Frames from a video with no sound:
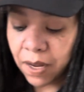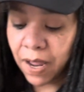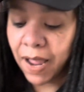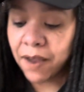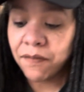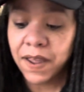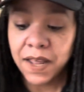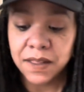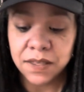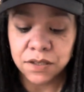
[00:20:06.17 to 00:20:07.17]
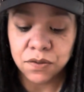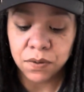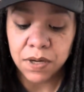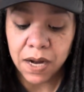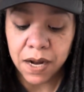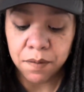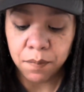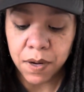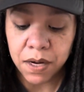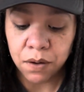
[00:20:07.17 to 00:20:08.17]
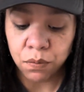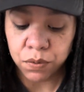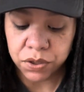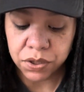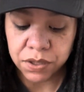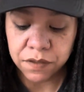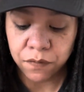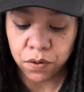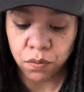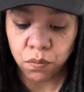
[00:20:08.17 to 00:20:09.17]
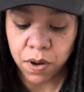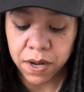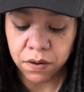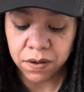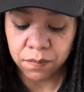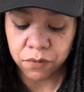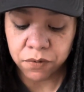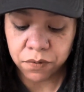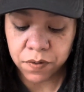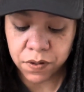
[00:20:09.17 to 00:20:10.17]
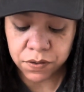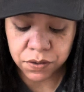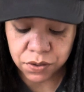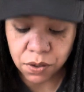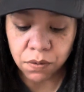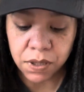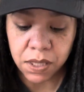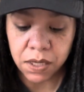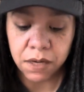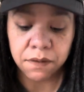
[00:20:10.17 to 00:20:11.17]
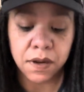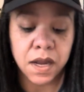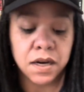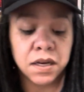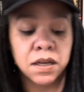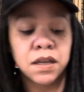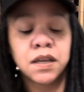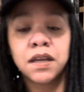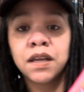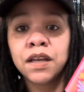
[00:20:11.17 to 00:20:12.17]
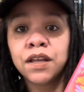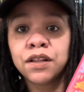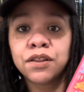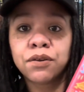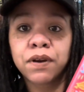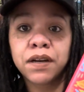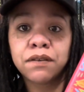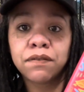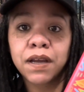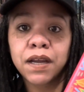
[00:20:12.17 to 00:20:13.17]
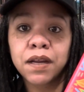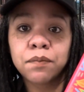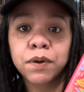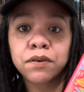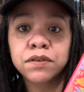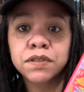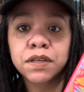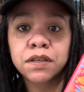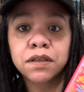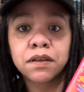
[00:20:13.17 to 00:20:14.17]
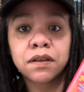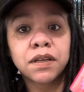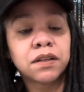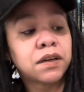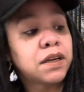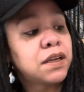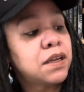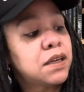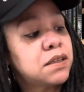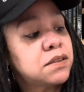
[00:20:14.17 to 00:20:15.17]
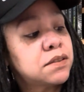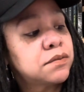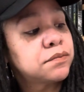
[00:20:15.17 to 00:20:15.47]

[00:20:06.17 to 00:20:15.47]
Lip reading: I've had this one on my wish list for a while, and I'm so glad that I got it. The Great Divide by Christina Enriquez.